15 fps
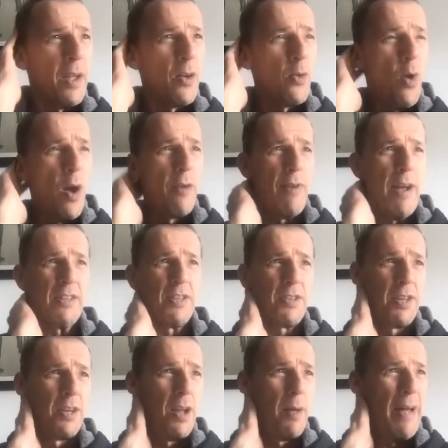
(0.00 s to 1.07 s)
quite
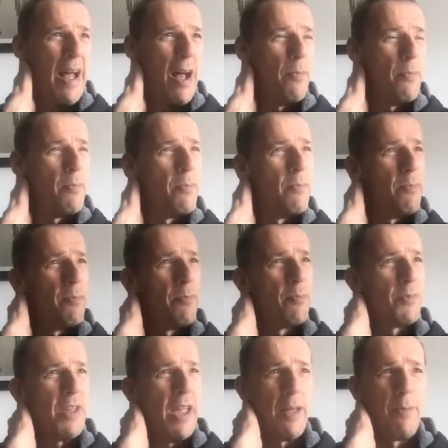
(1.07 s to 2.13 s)
reticent about
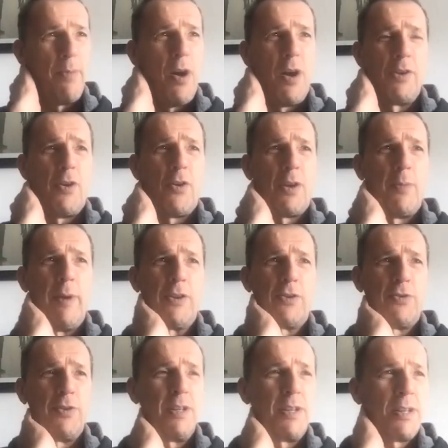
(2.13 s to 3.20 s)
taking part in
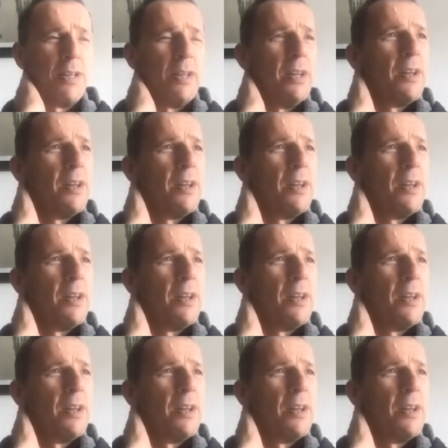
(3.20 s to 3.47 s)
documentaries.